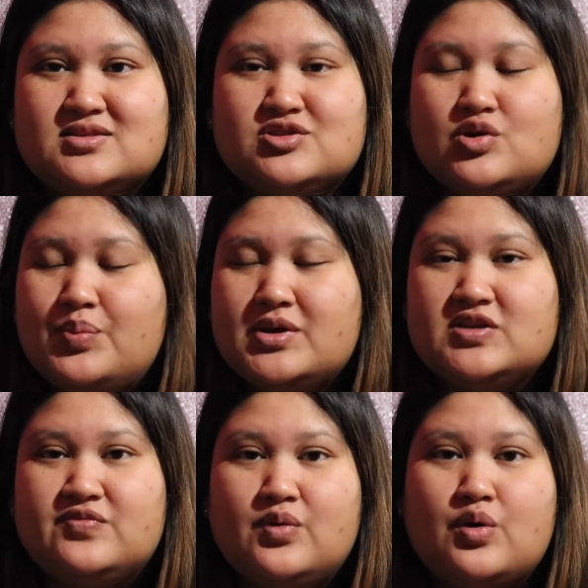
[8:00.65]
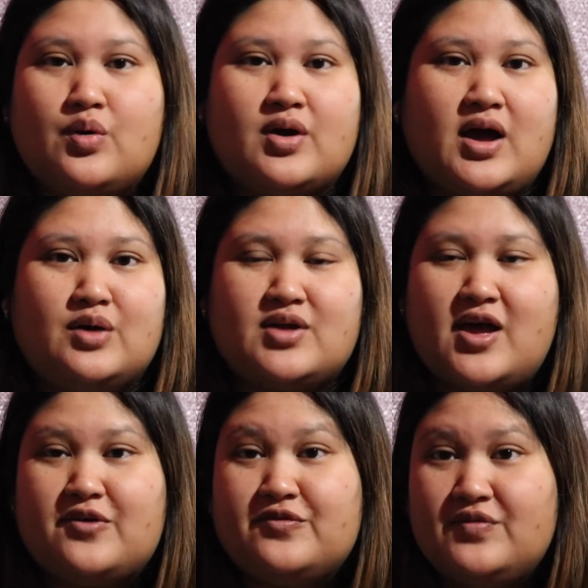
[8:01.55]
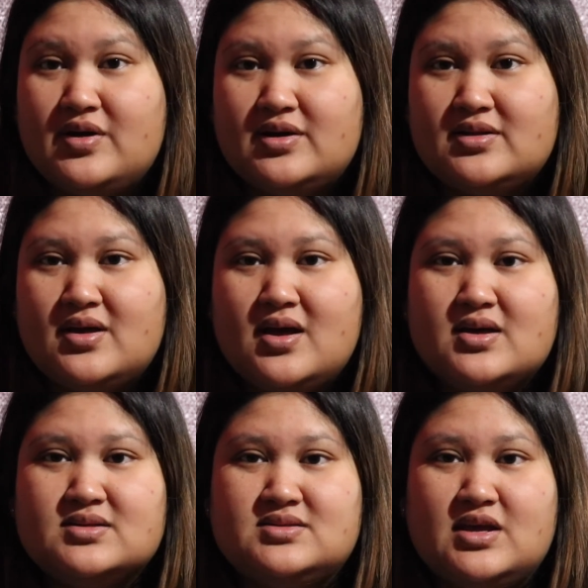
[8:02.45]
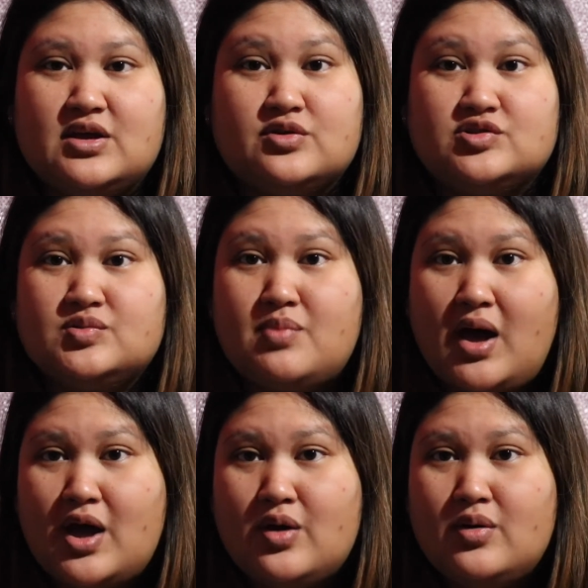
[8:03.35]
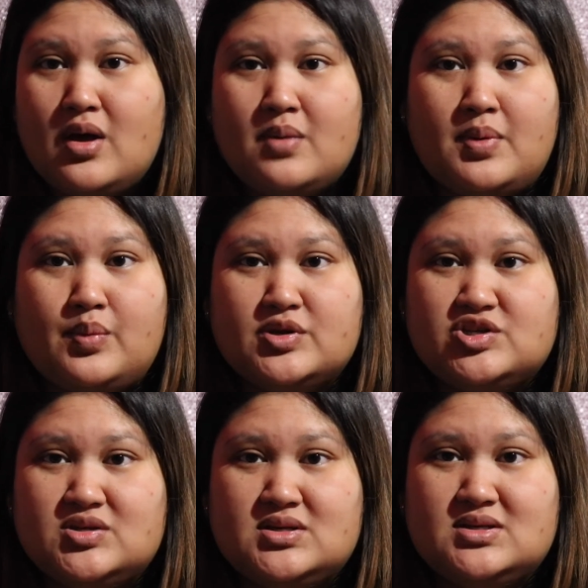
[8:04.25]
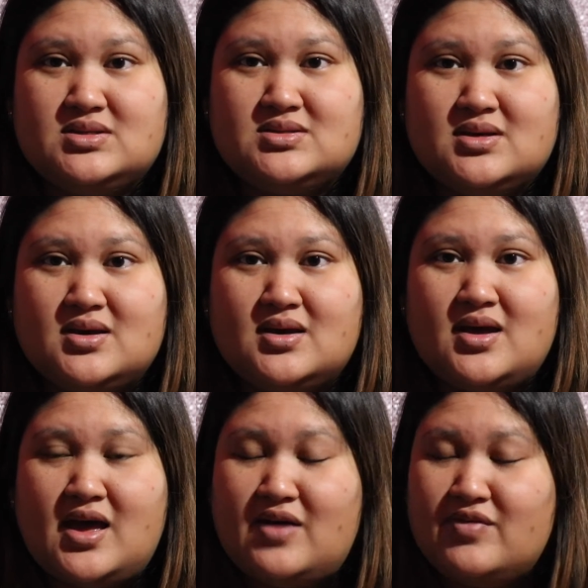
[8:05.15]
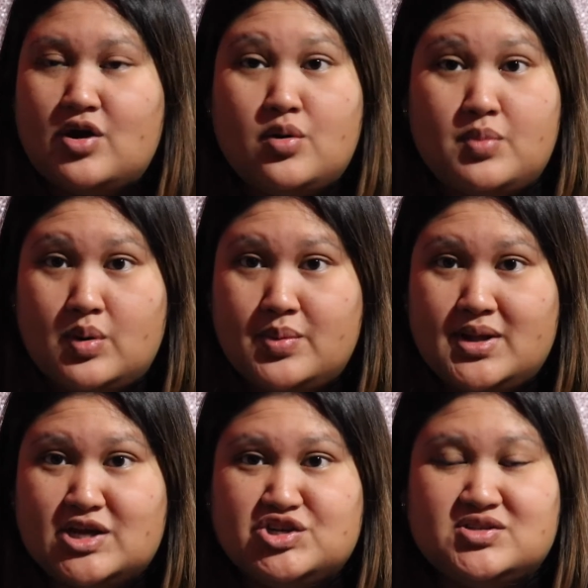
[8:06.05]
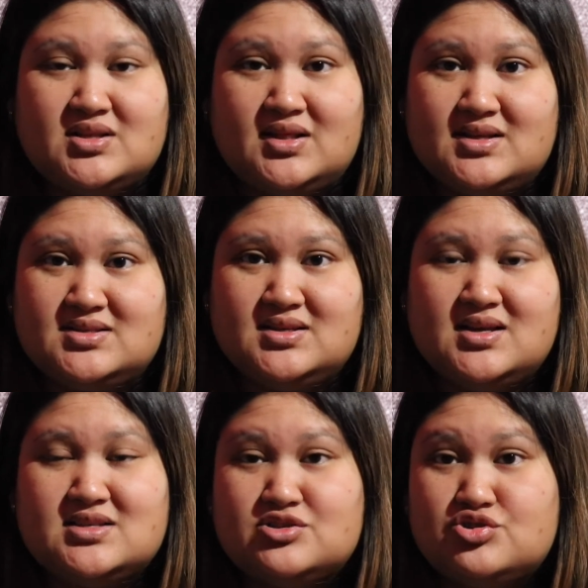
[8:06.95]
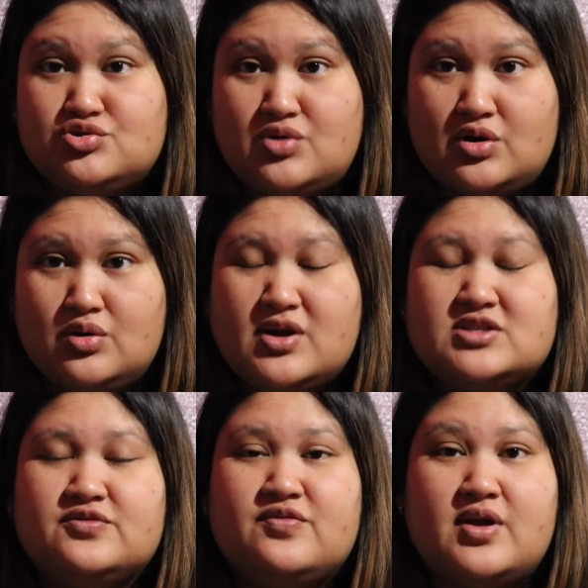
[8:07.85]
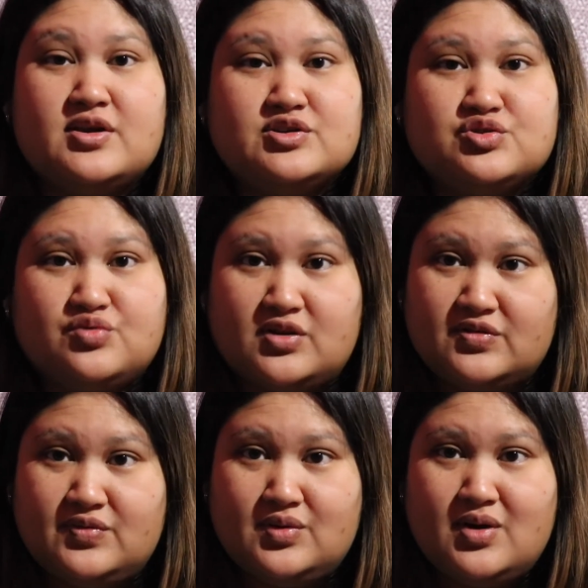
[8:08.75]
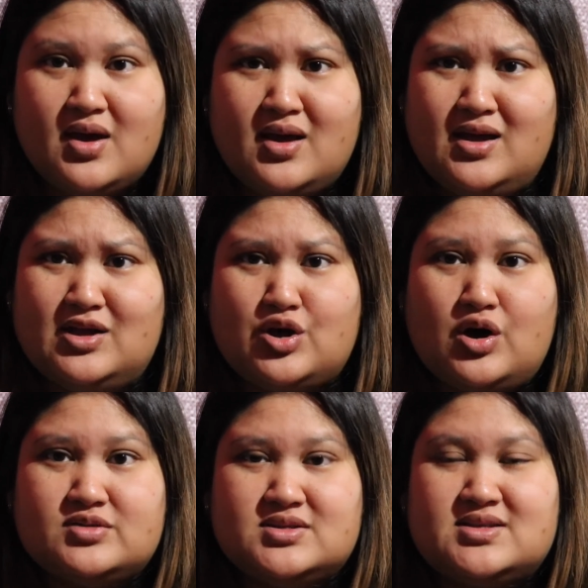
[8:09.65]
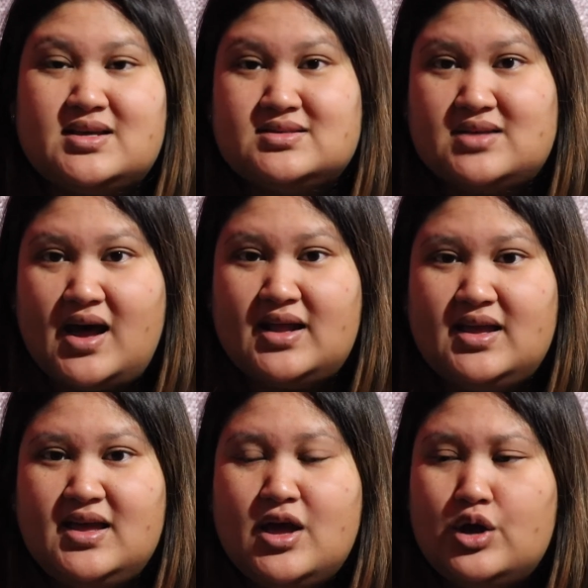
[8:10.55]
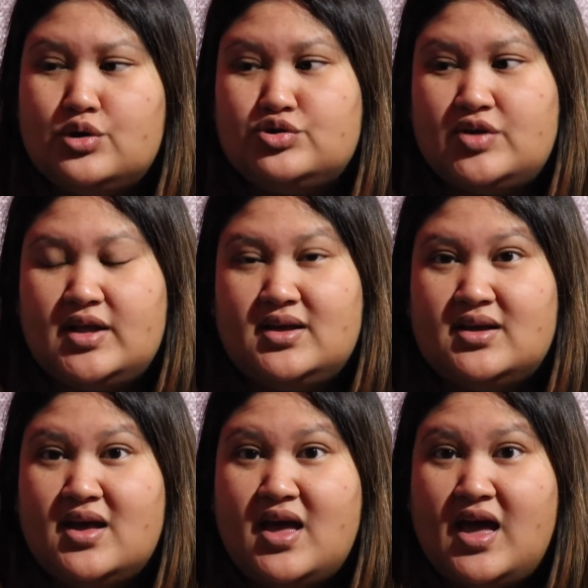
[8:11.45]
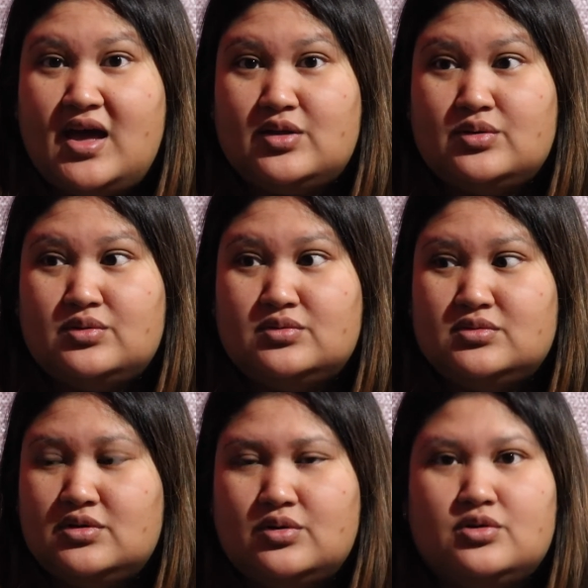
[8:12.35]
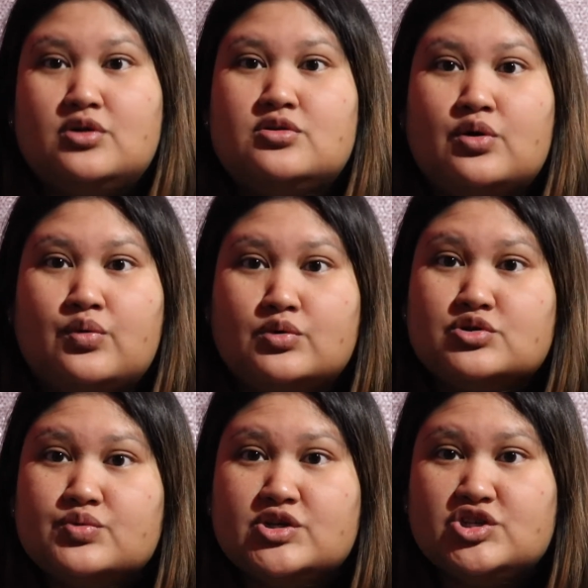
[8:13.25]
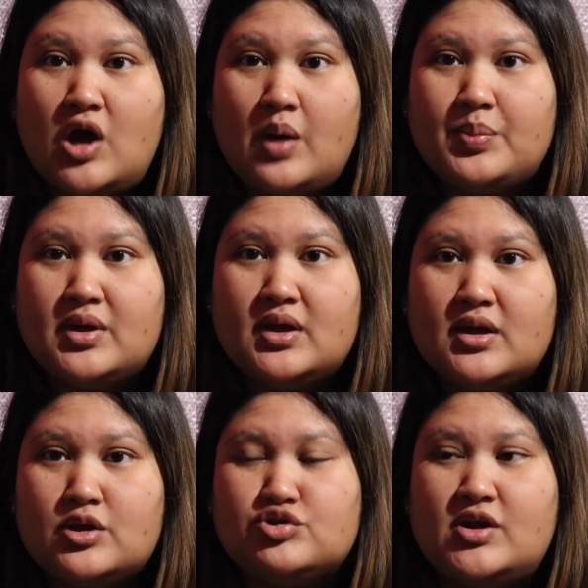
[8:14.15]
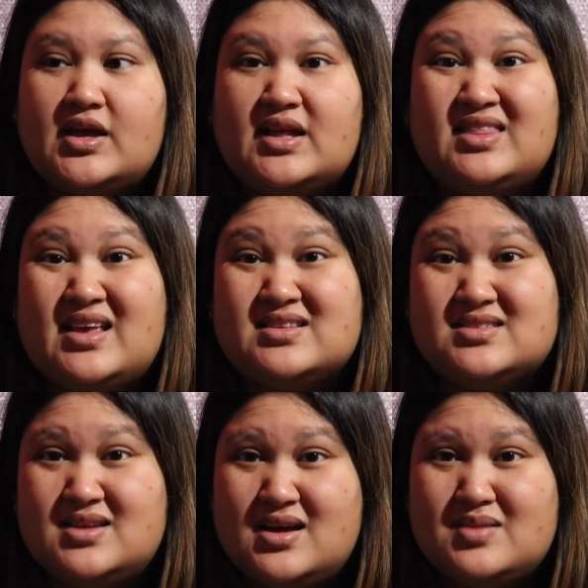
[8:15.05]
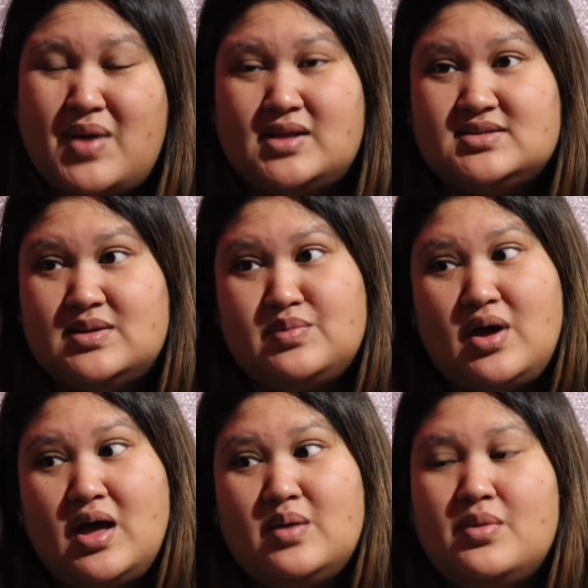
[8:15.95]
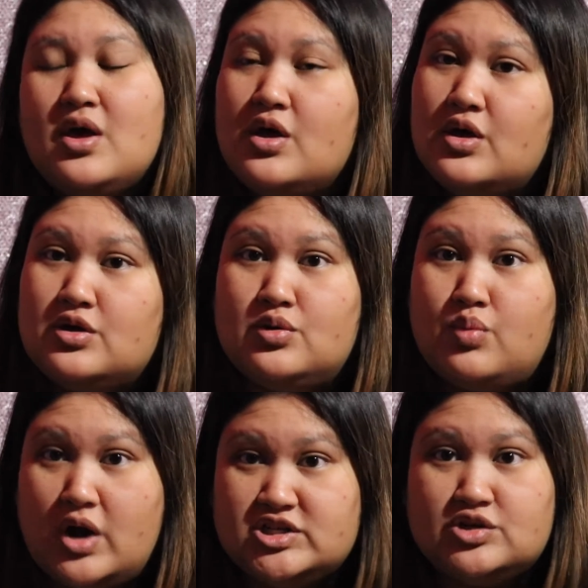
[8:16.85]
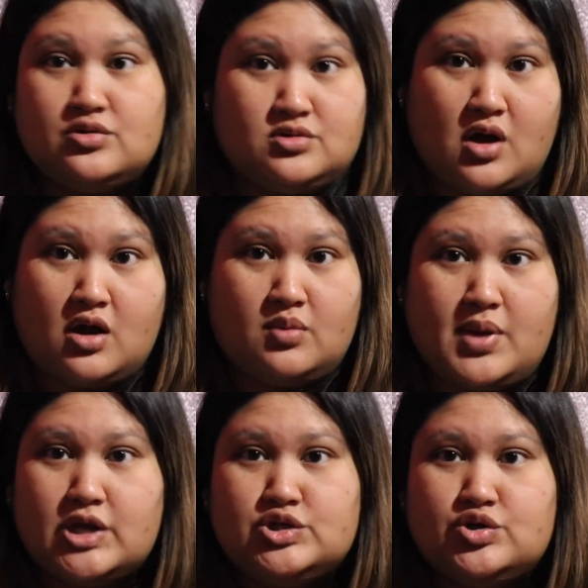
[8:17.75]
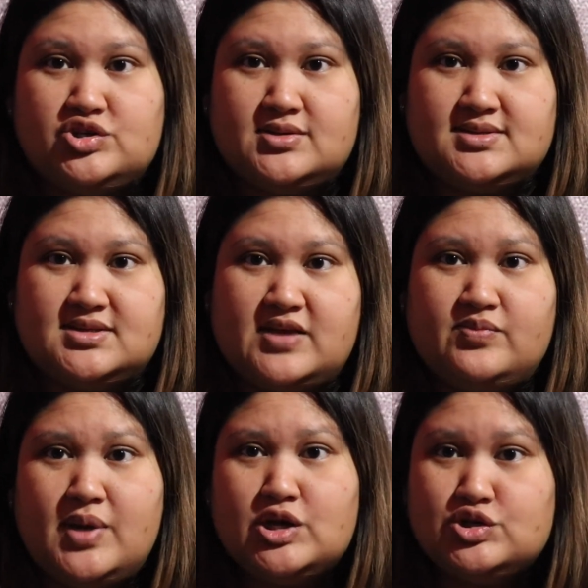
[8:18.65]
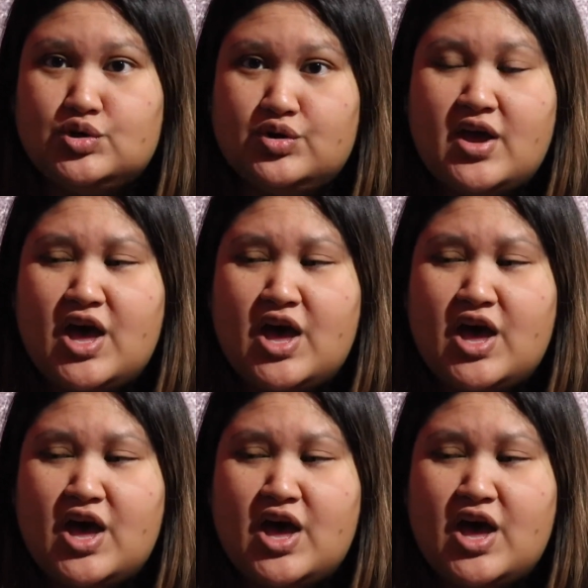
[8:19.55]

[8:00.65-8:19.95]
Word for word: it's so peaceful going out, having fun, seeing her smile. But when she's having her moment and she doesn't listen it's a struggle it's very stressful it causes anxiety you're trying to handle you know the grocery shopping you're trying to get things done but at the same time you're watching your daughter making sure she is safe making sure